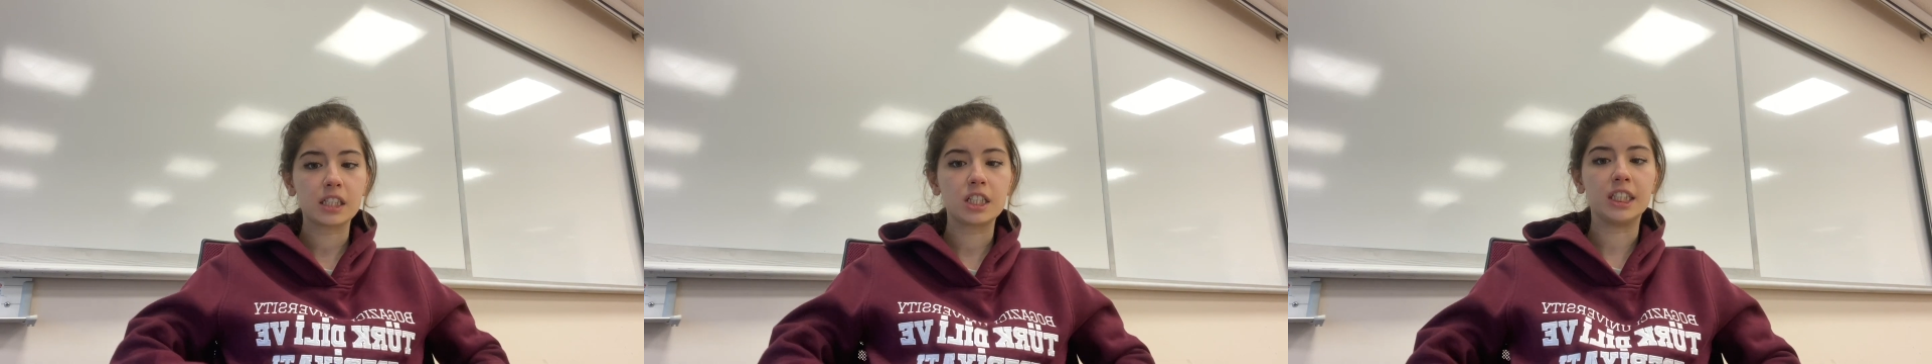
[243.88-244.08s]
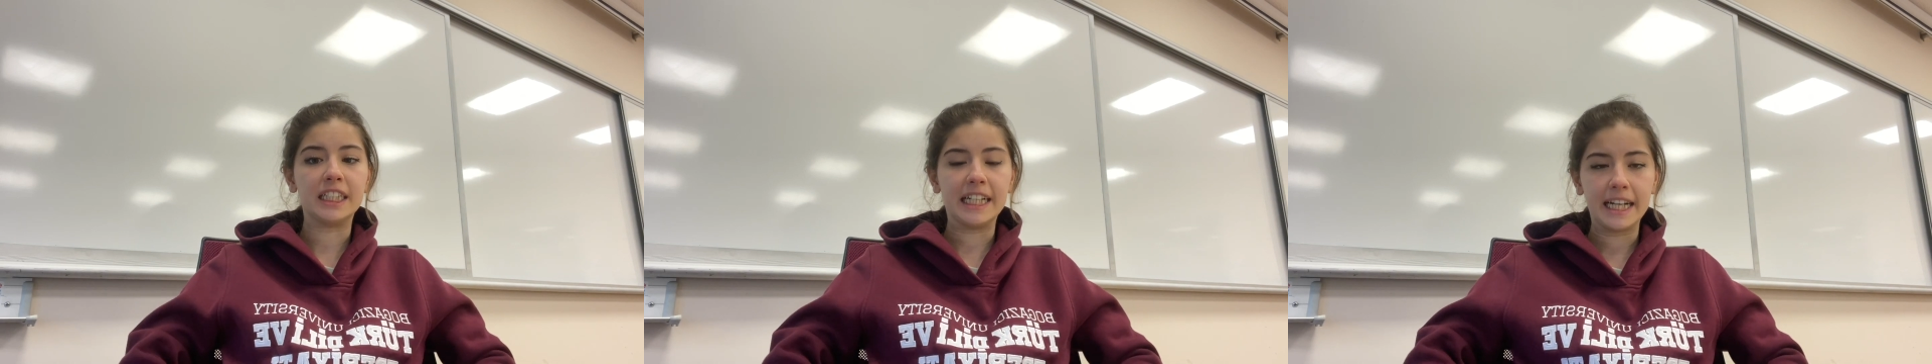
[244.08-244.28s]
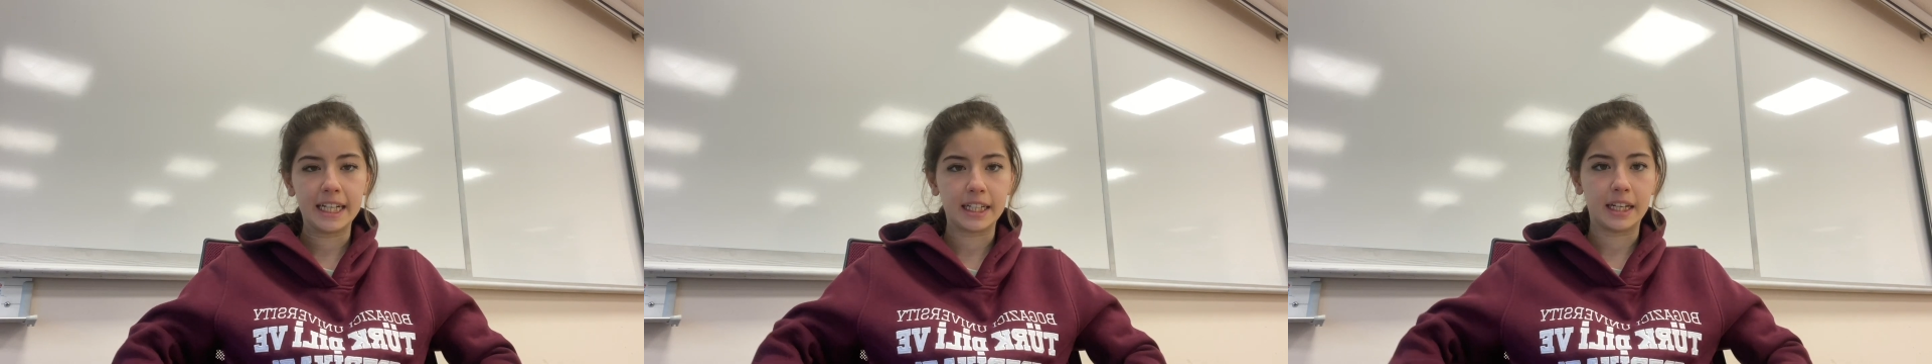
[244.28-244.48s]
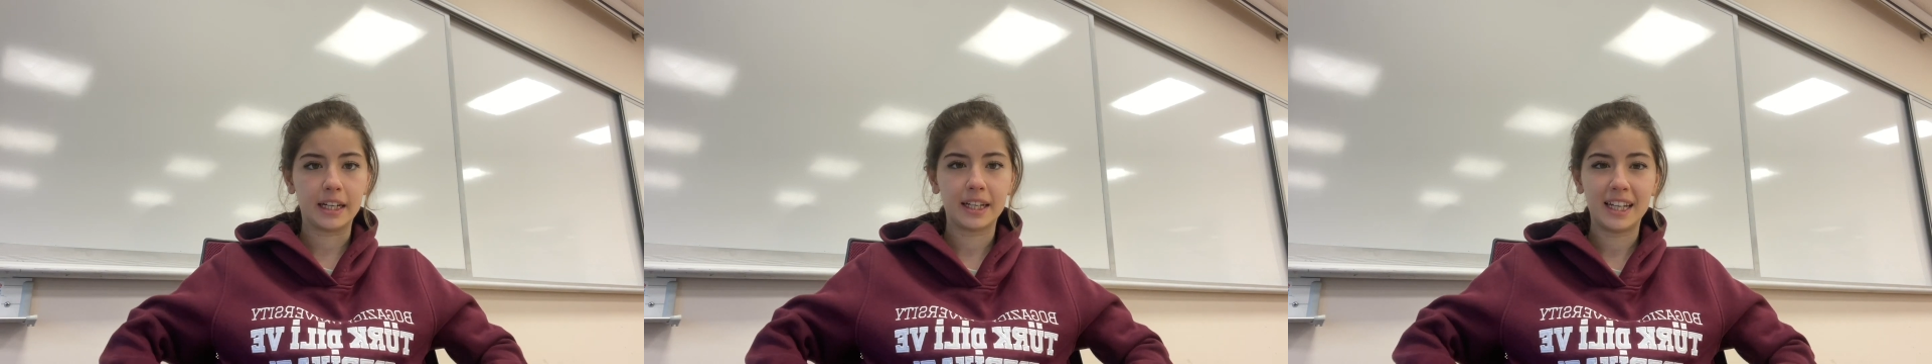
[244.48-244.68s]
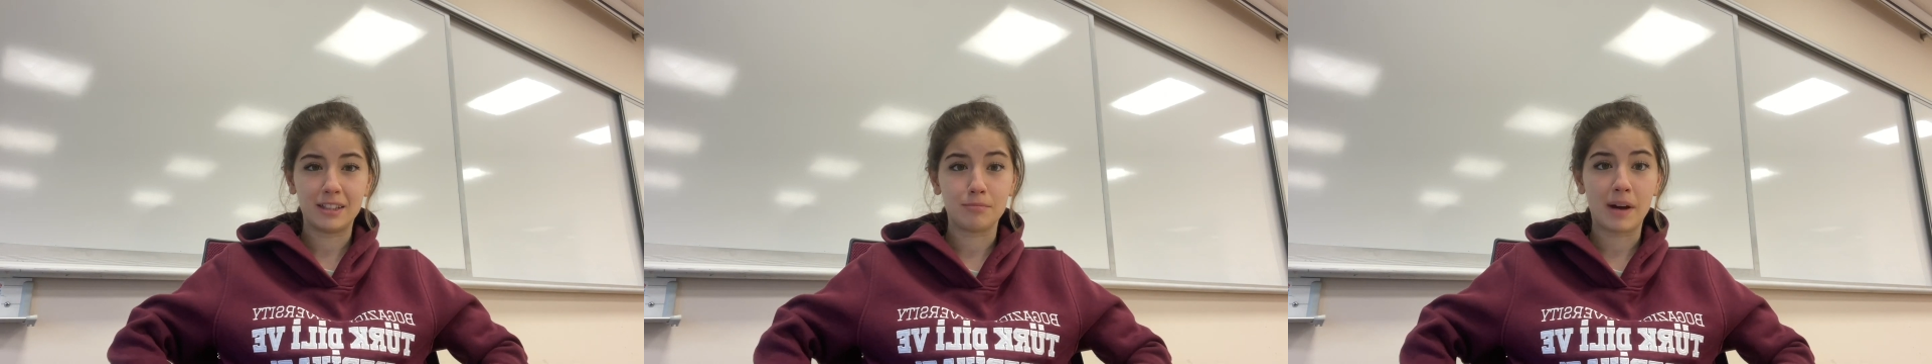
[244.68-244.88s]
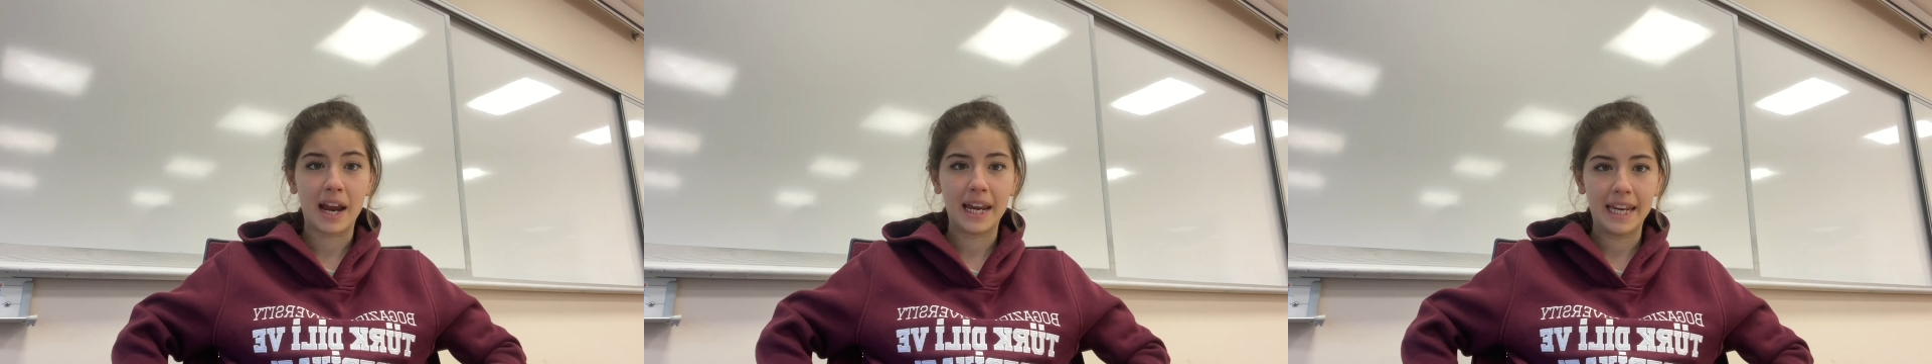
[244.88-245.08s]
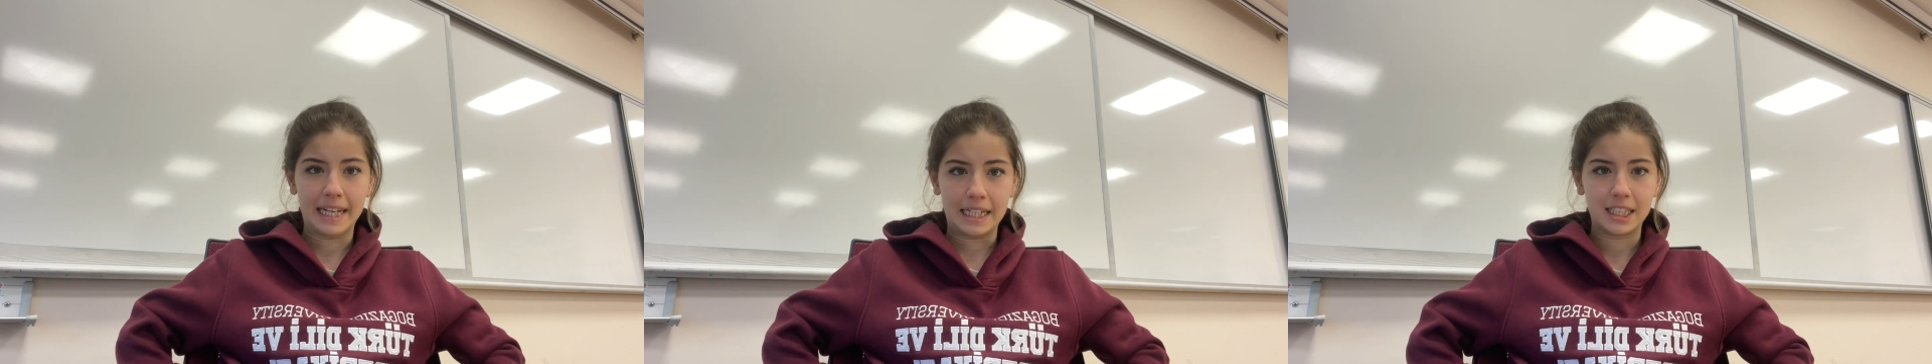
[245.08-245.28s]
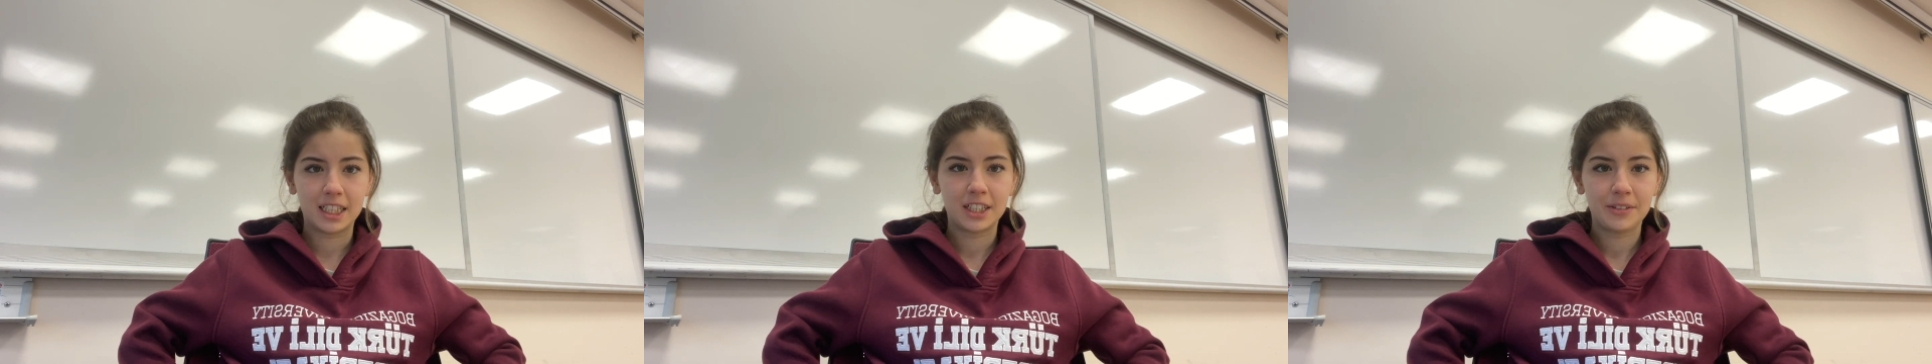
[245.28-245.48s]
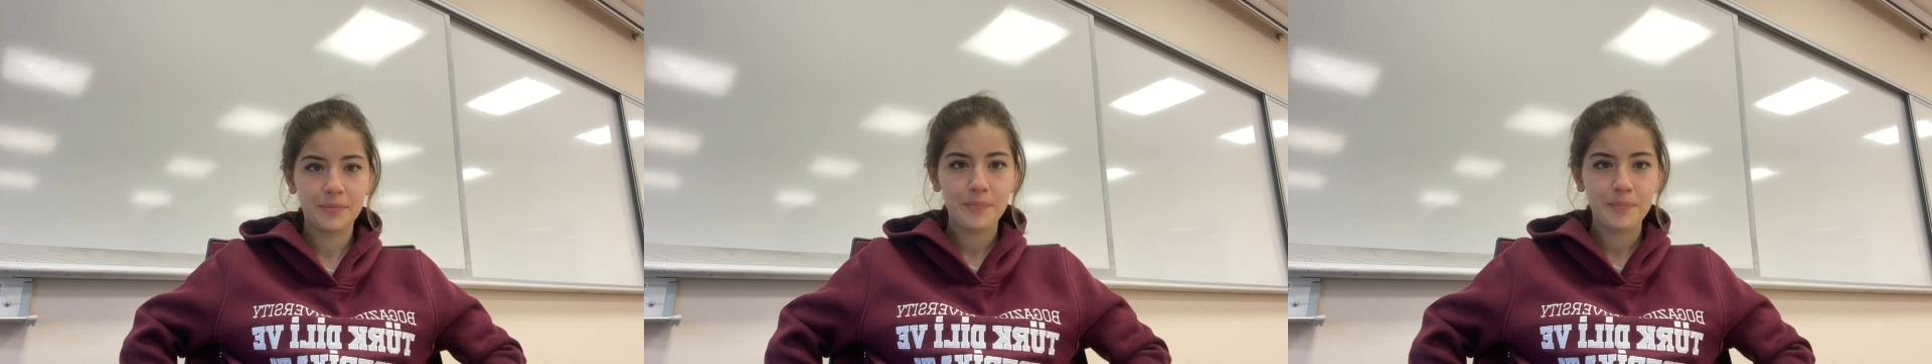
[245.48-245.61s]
ringing in my ear,